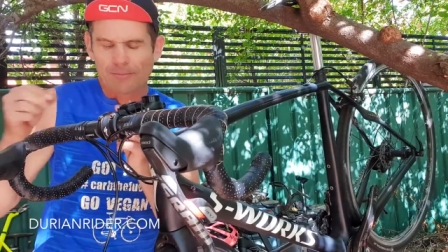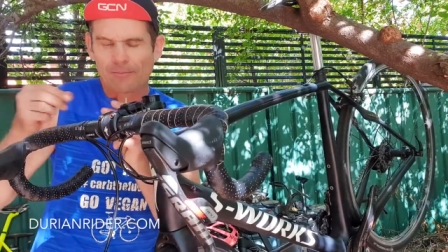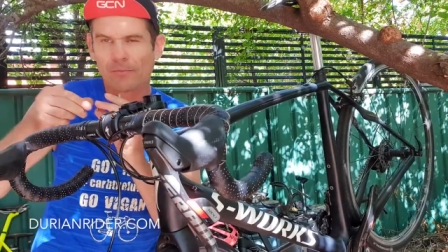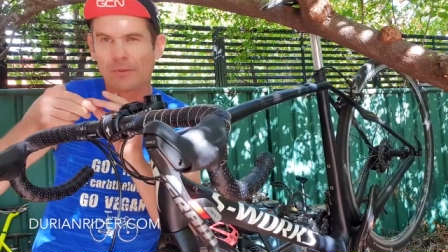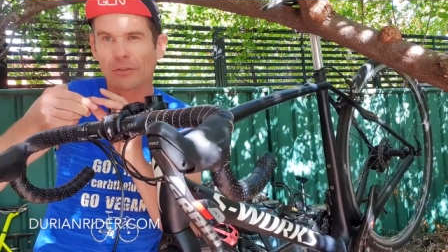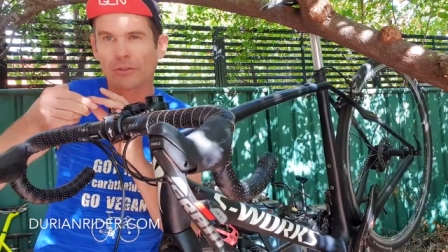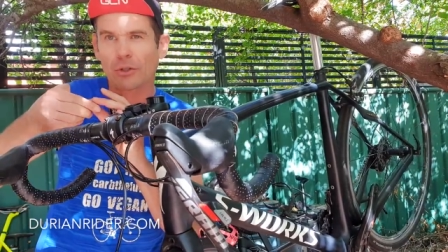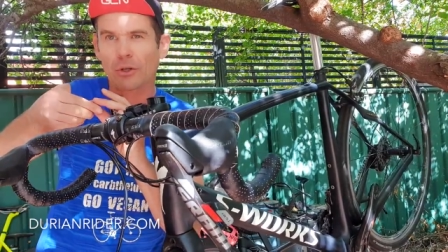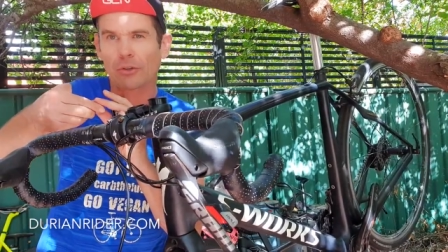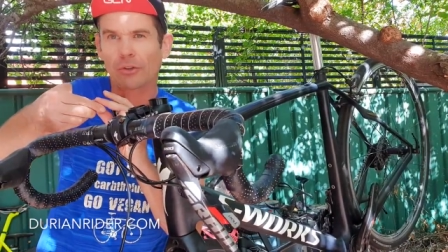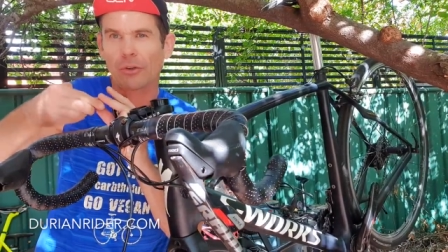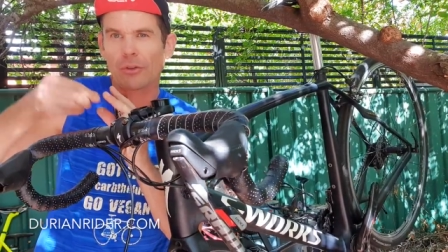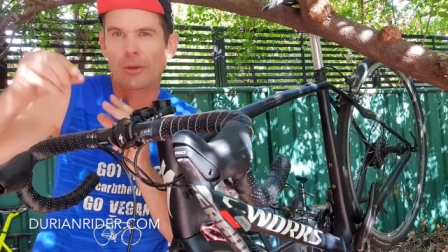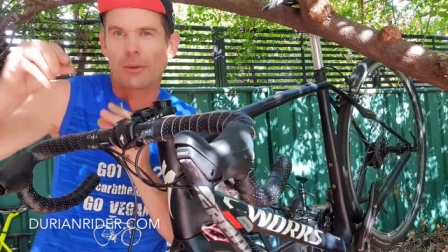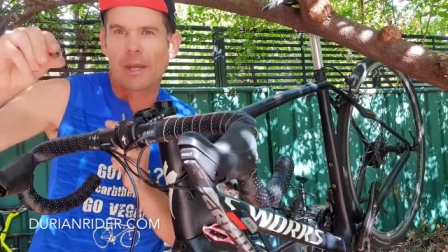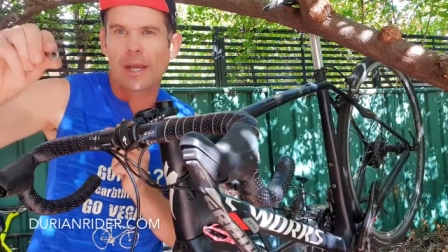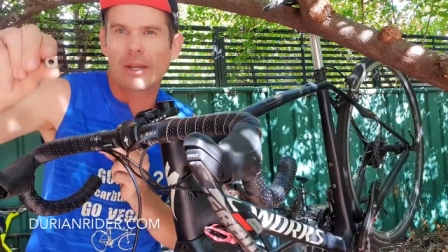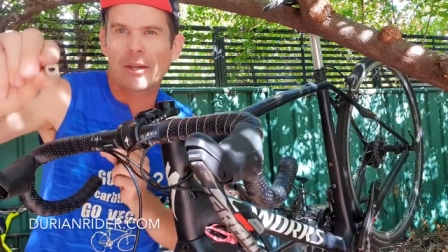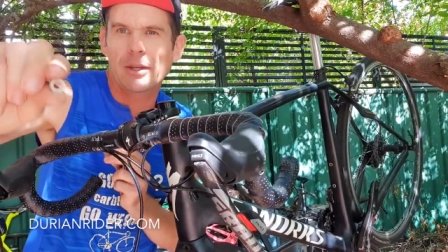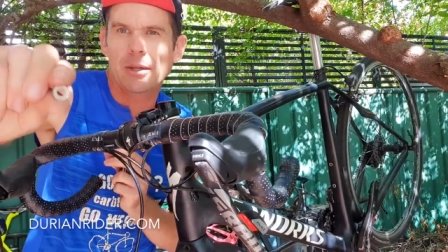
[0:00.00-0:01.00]
This goes on the
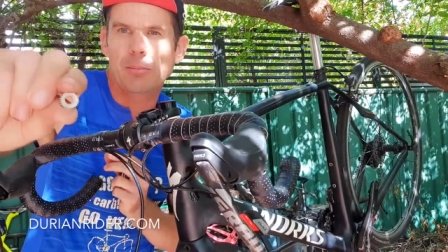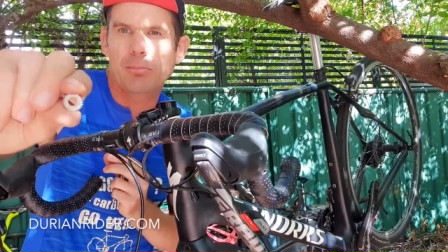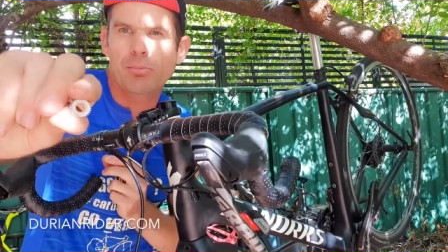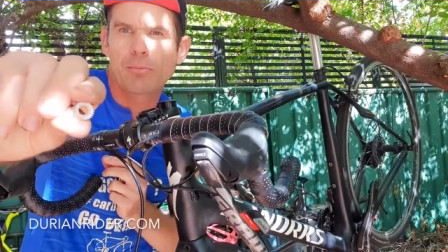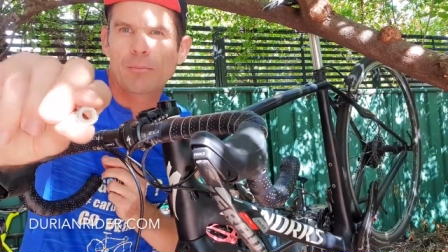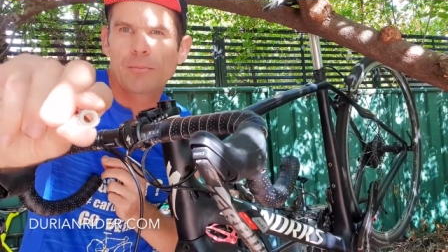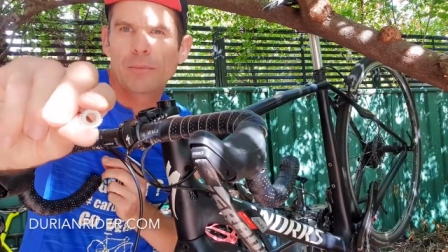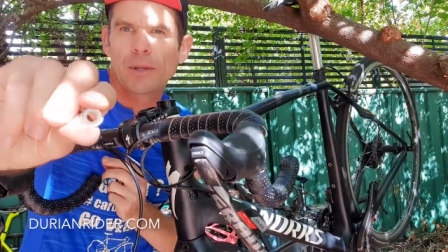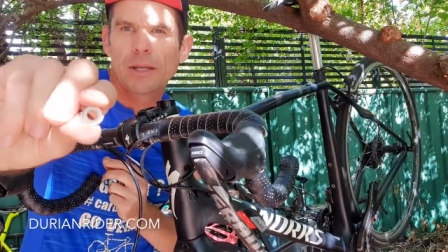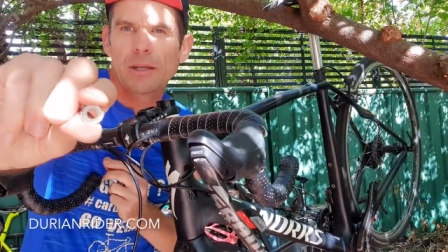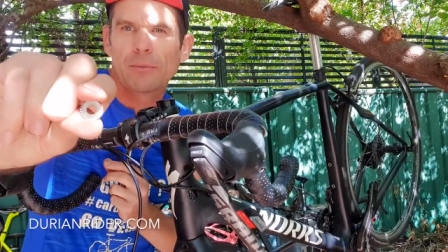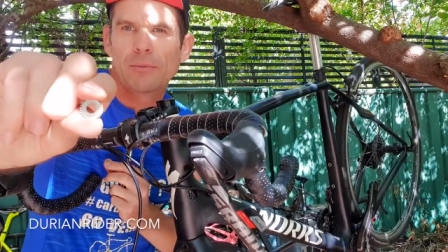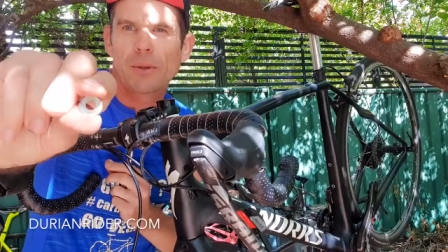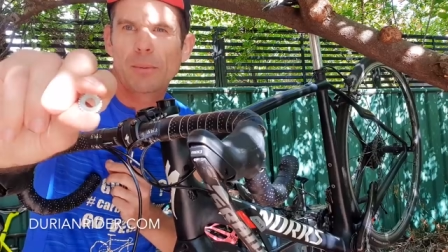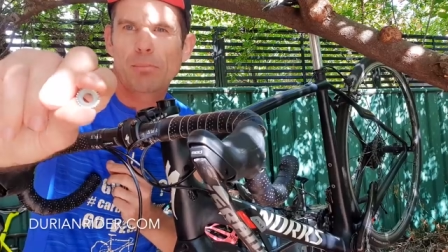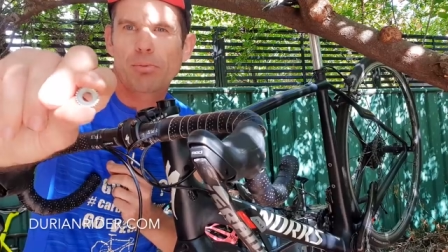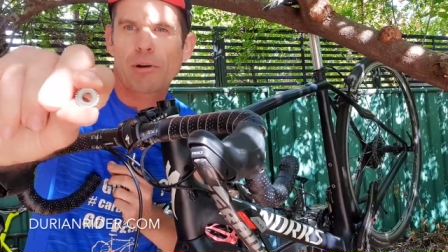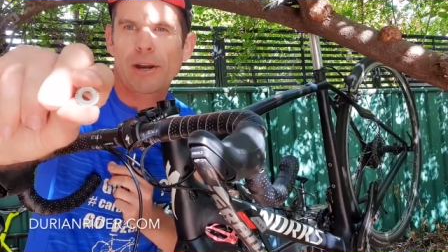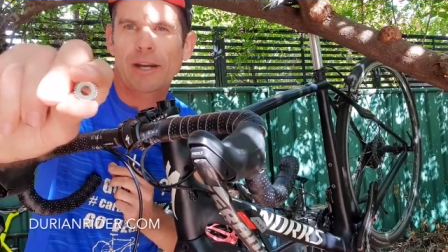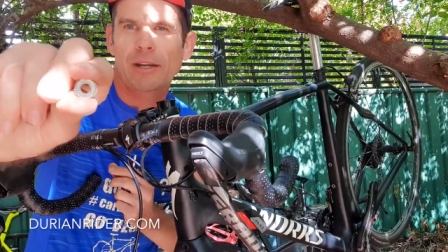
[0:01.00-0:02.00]
end of your end of your
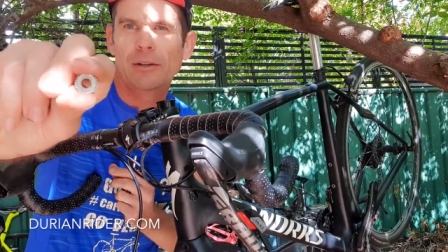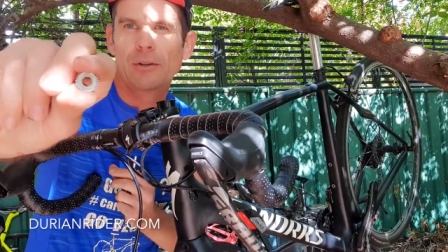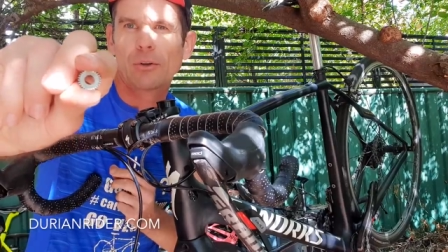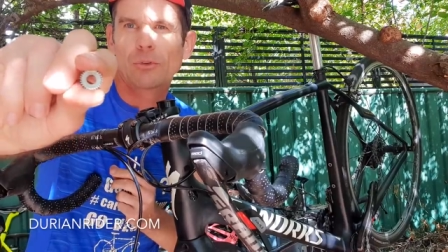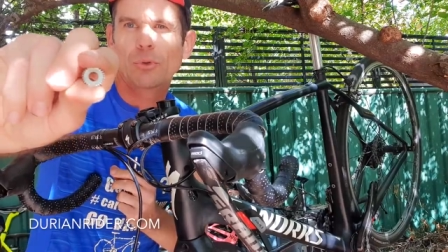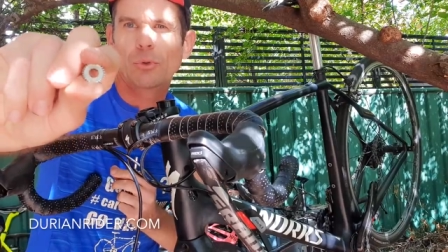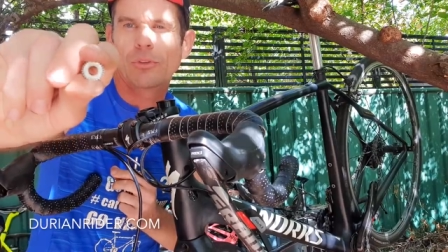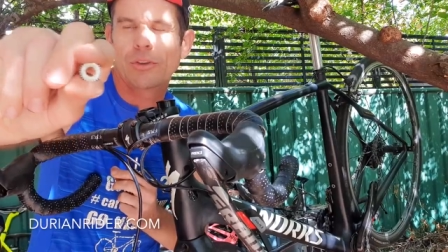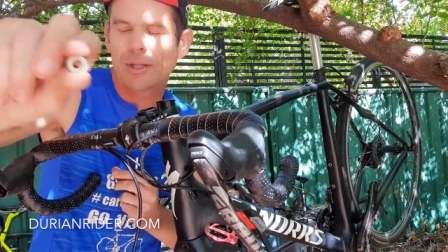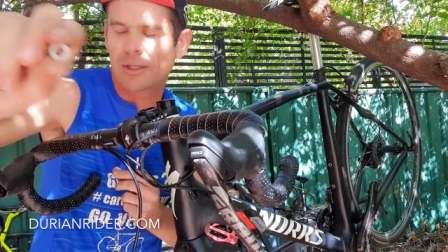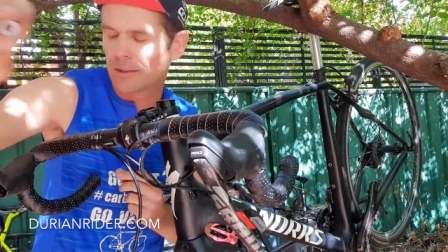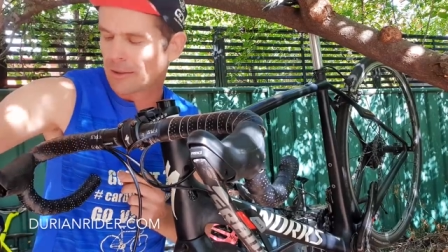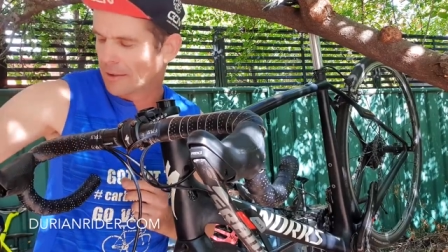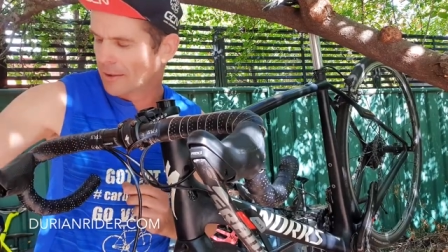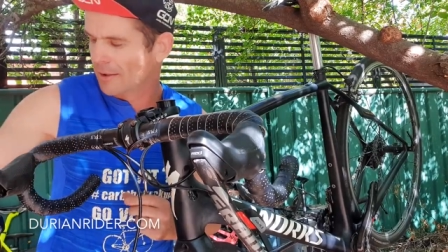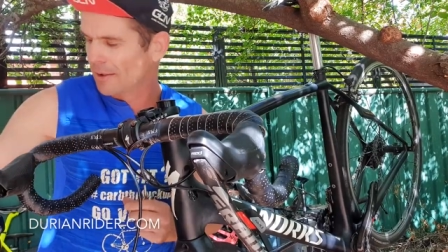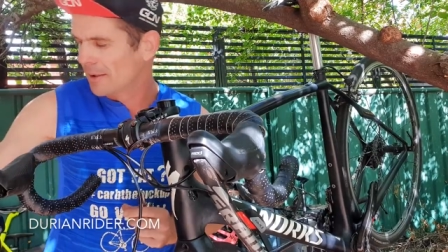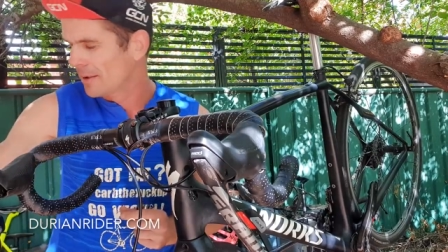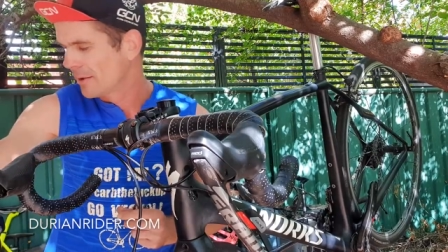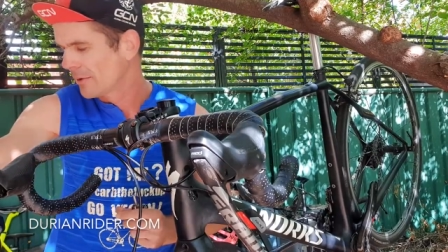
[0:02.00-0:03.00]
brake nozzle thing.
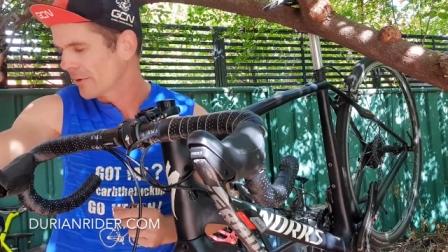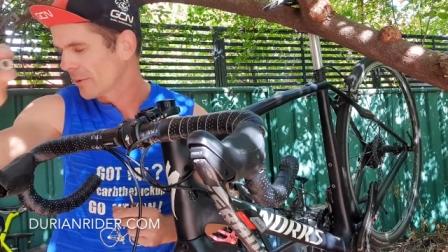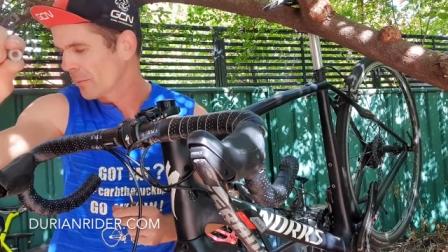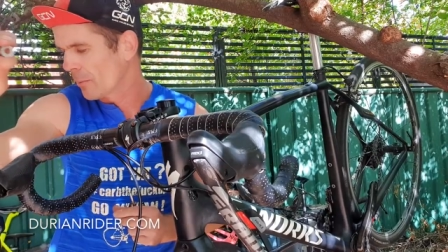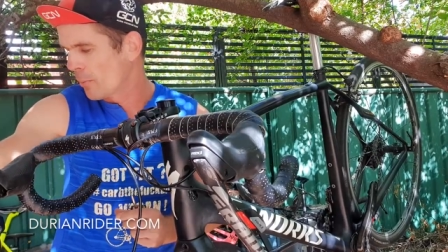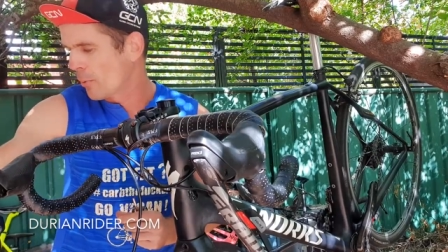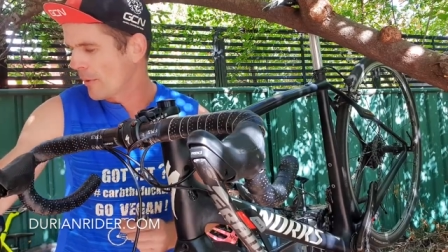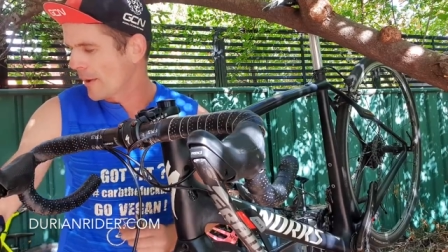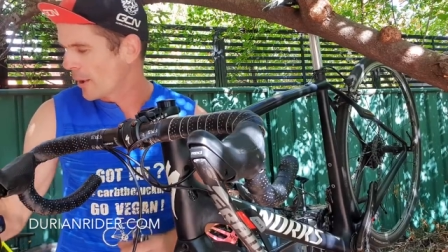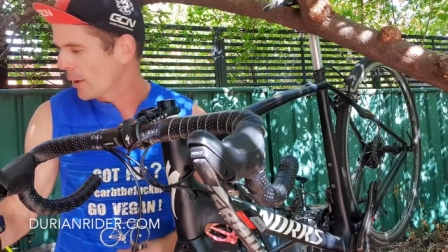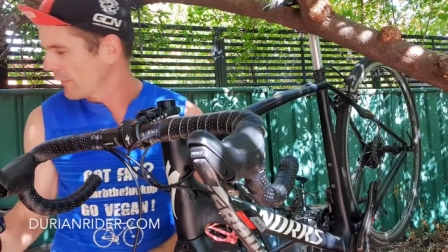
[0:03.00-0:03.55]
So we'll put that